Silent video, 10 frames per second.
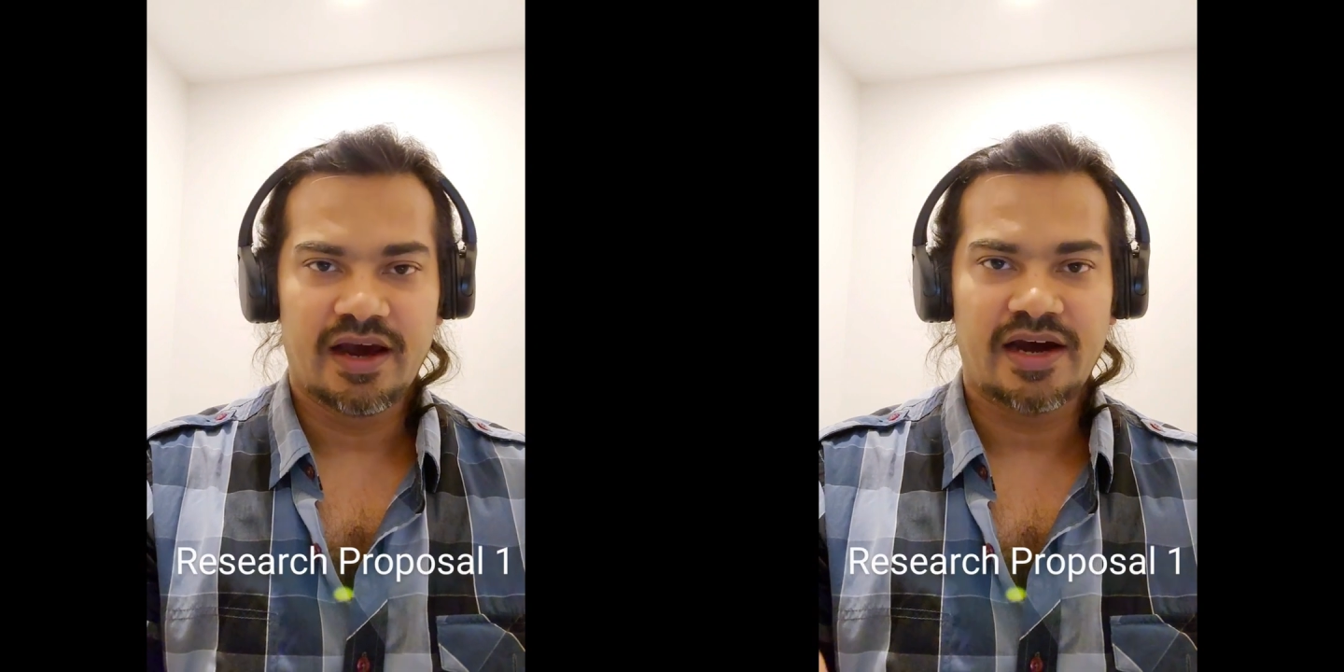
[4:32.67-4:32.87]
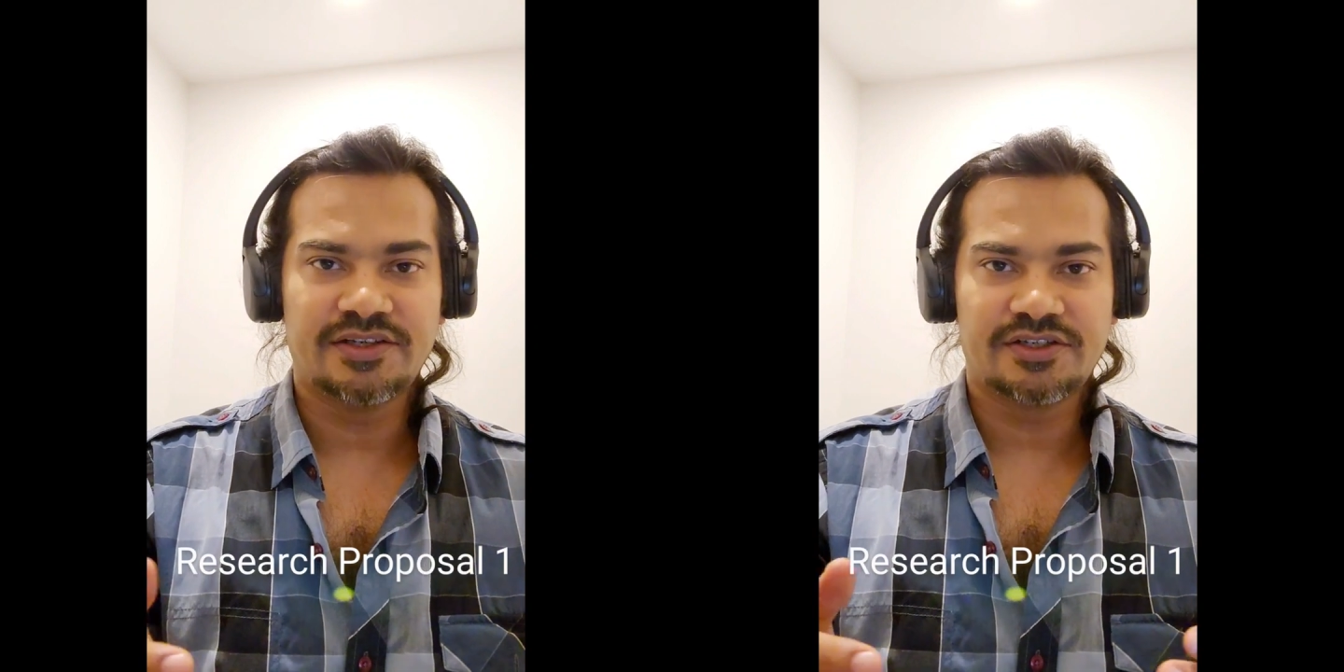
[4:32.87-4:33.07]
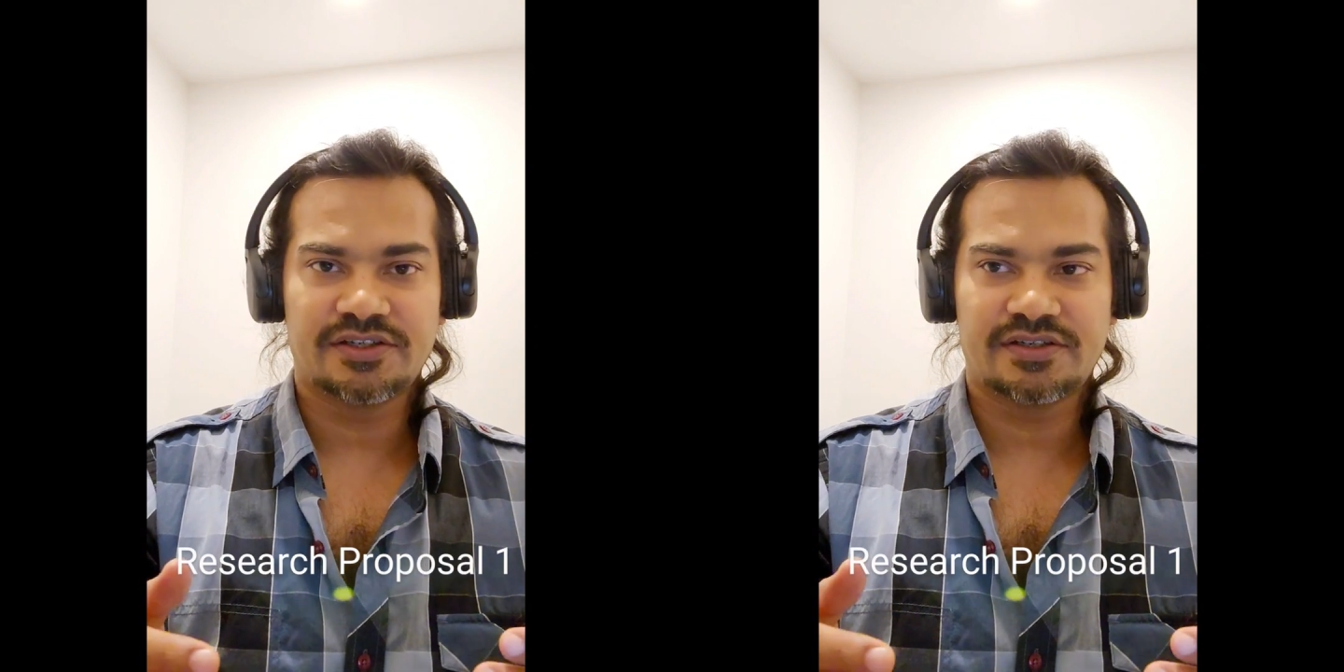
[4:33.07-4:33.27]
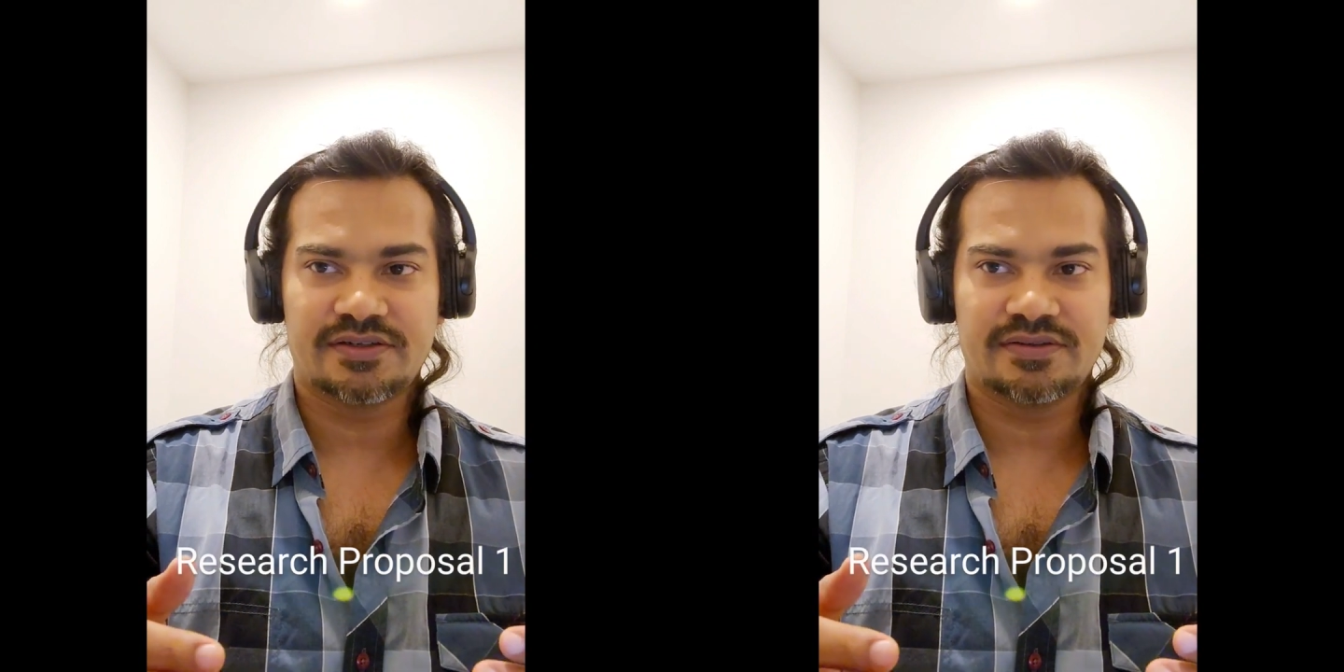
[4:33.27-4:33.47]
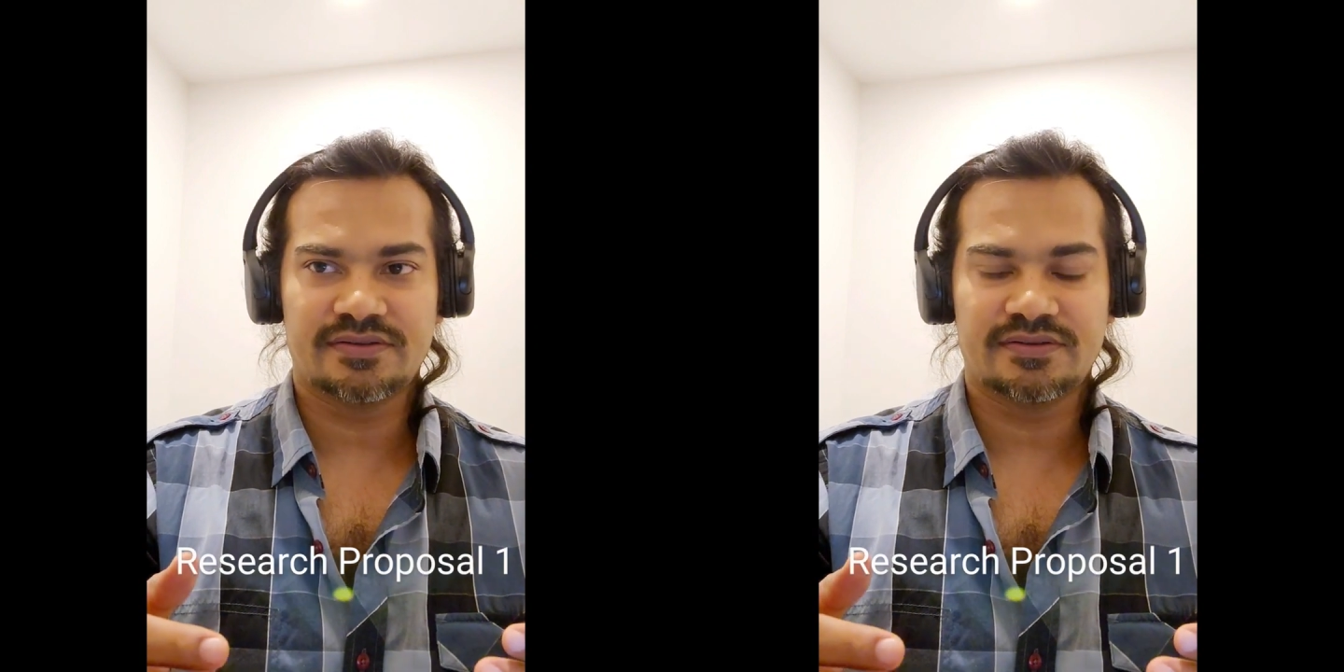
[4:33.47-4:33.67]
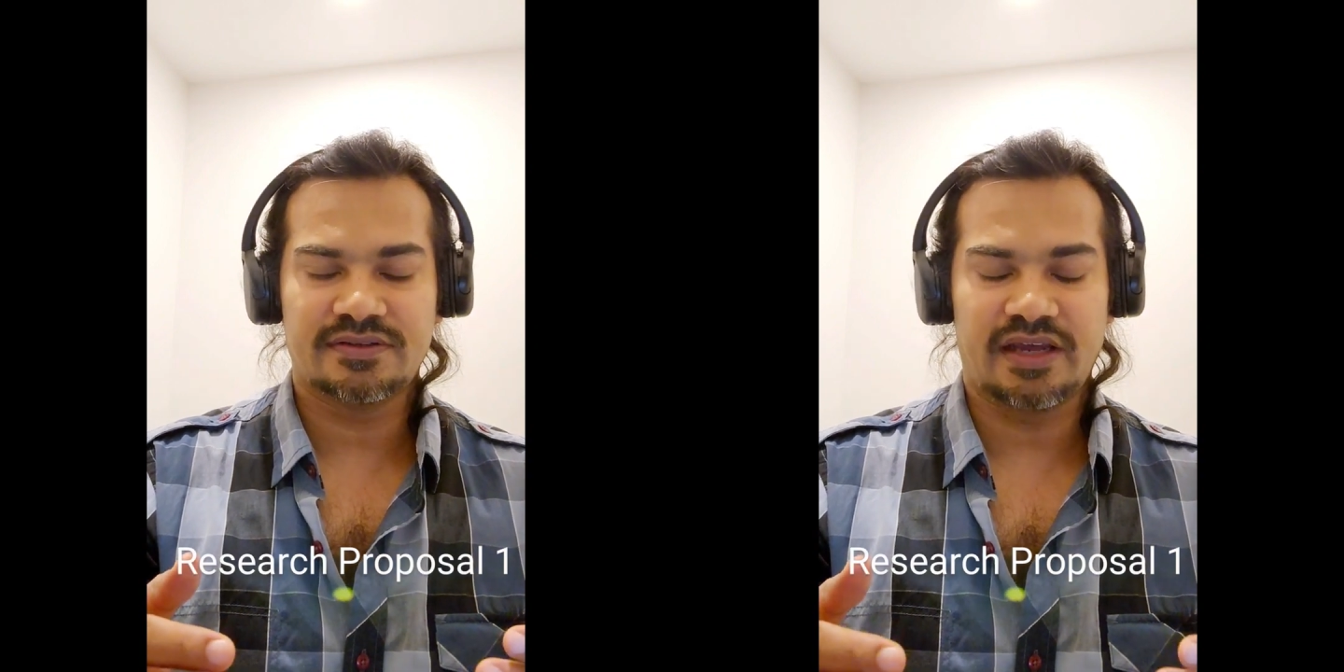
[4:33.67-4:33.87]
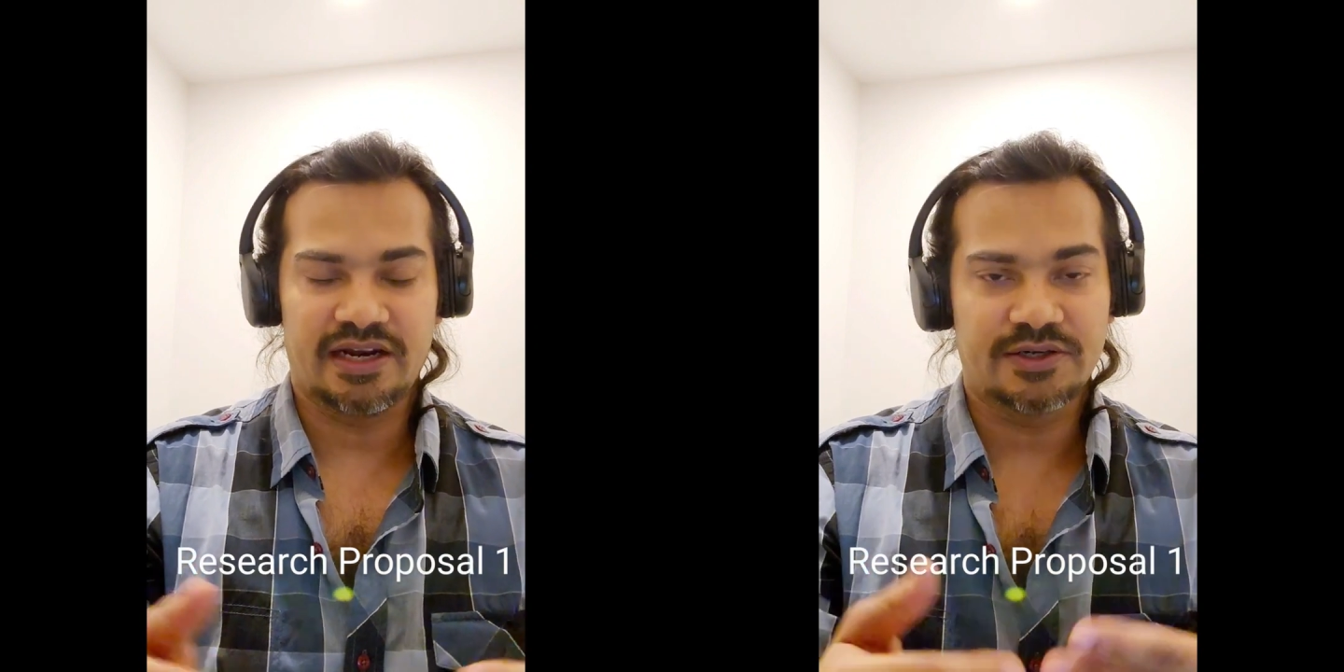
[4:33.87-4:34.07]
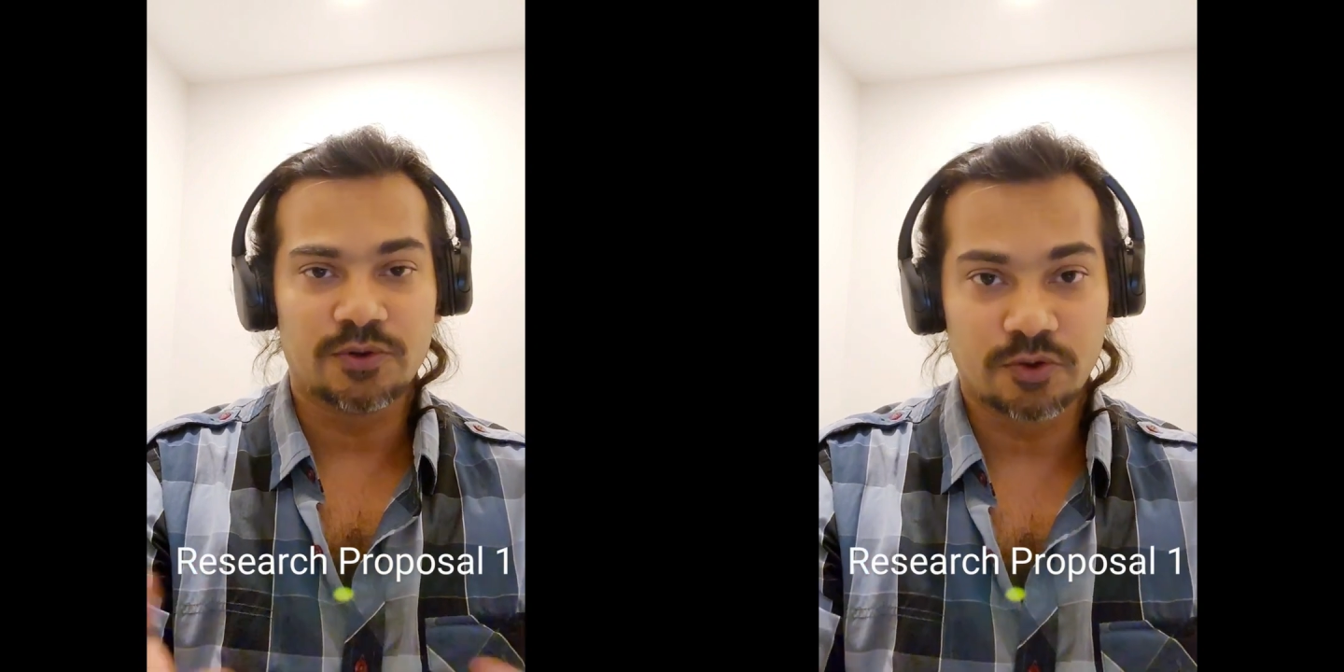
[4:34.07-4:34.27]
I just
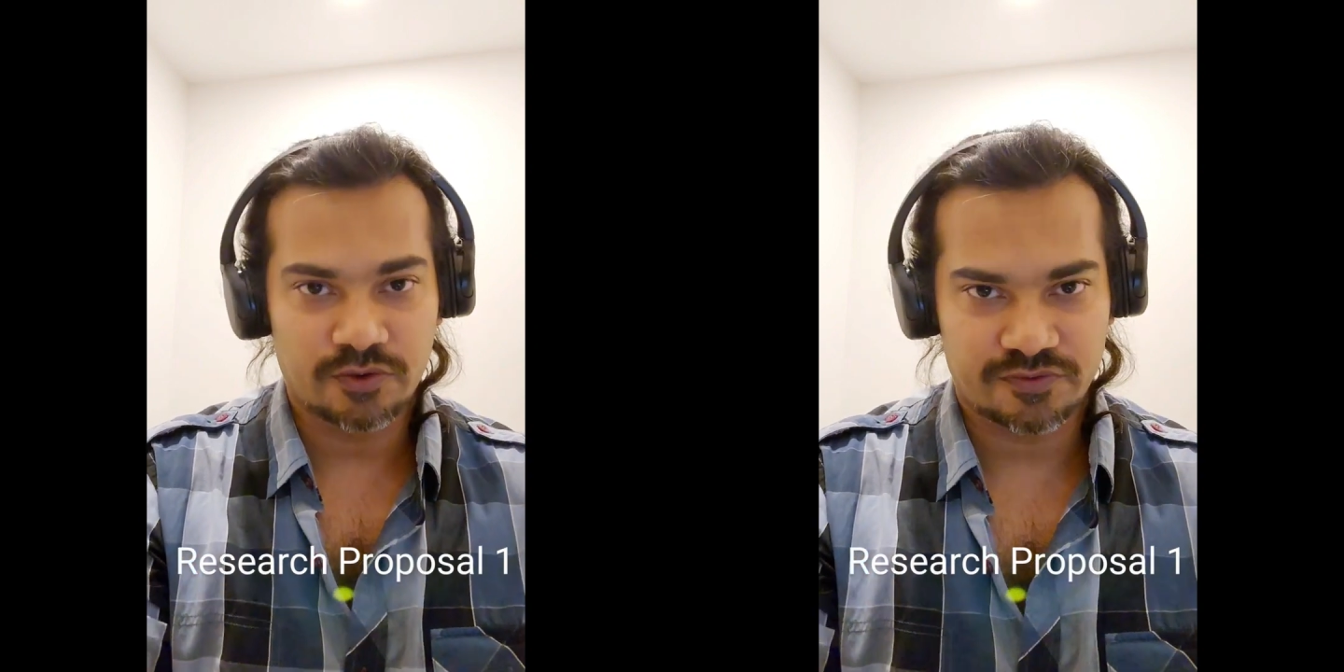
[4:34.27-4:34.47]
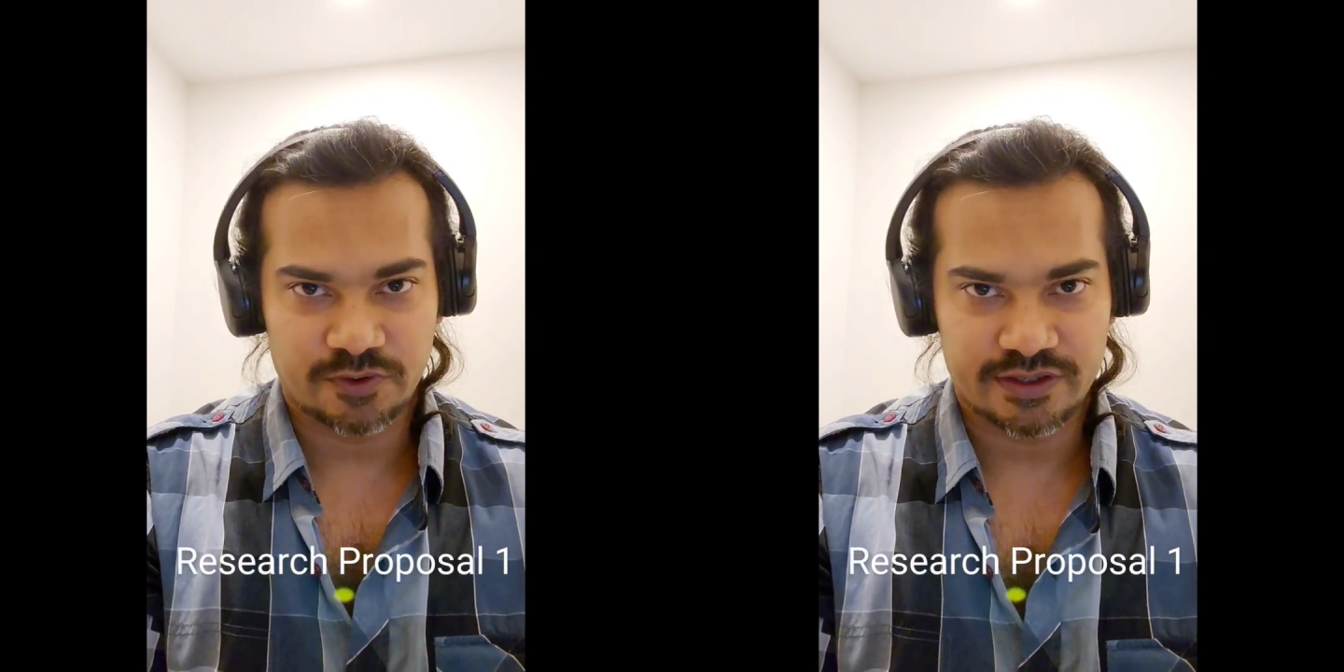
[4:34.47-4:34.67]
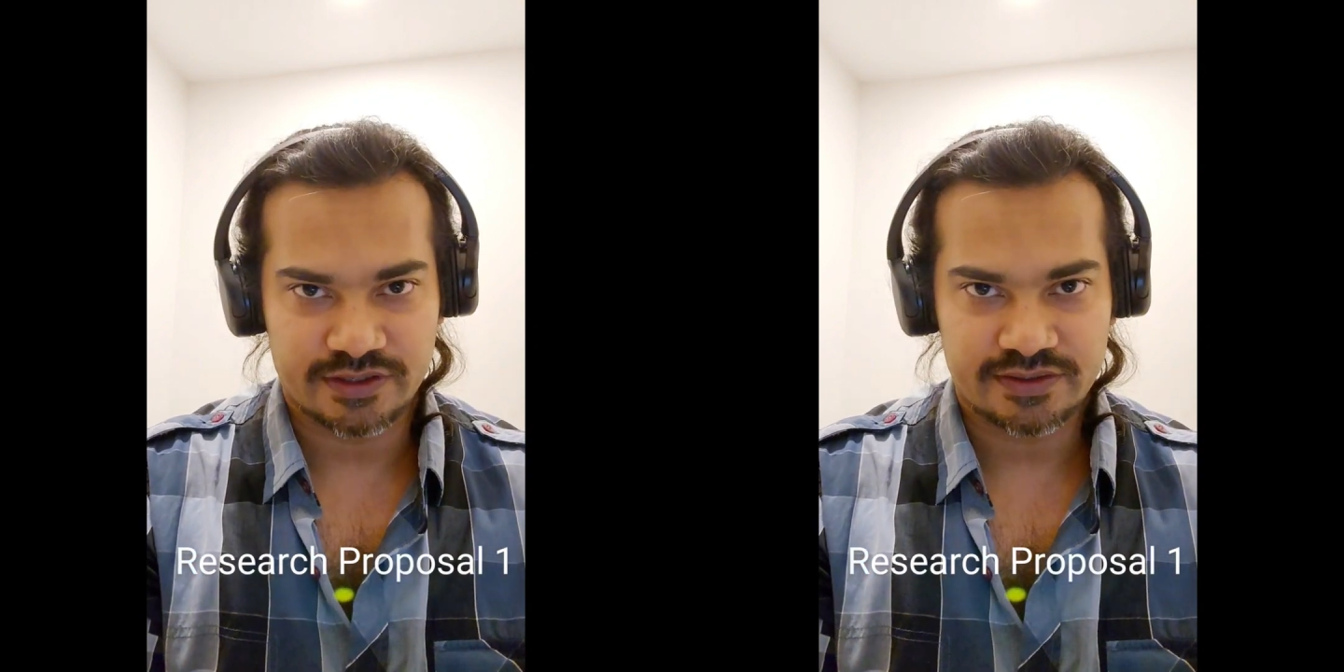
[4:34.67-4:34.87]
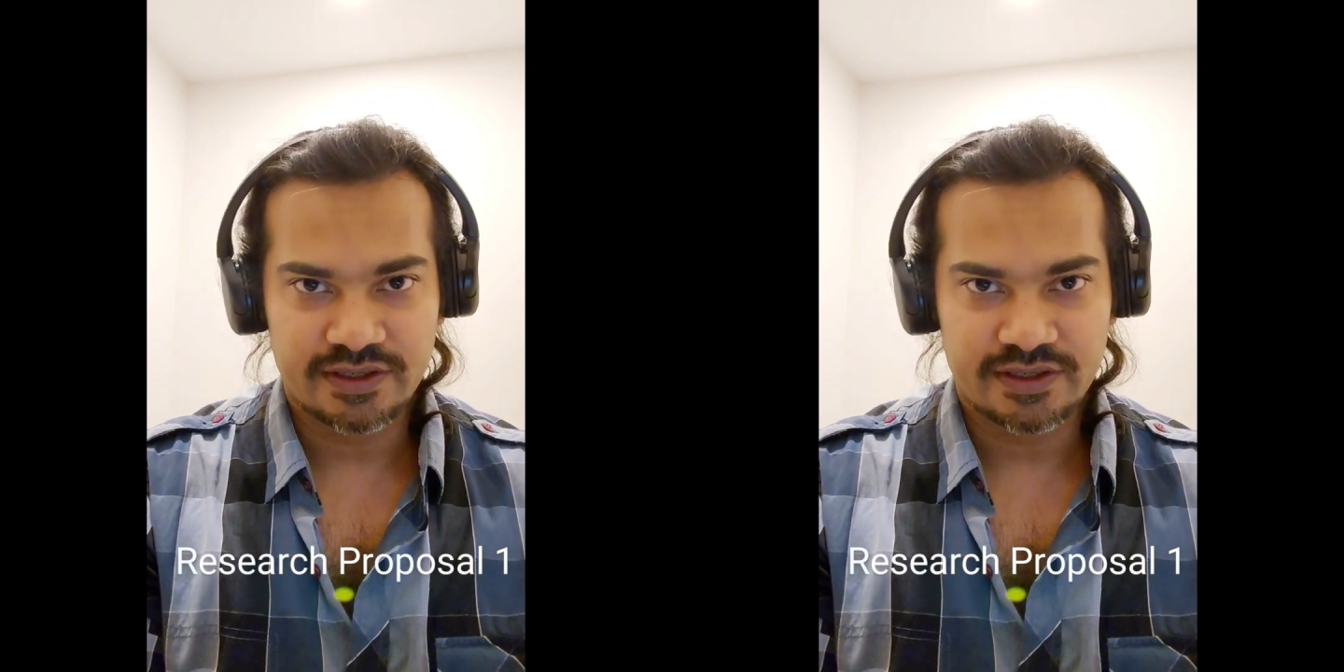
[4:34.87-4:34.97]
had to look for it.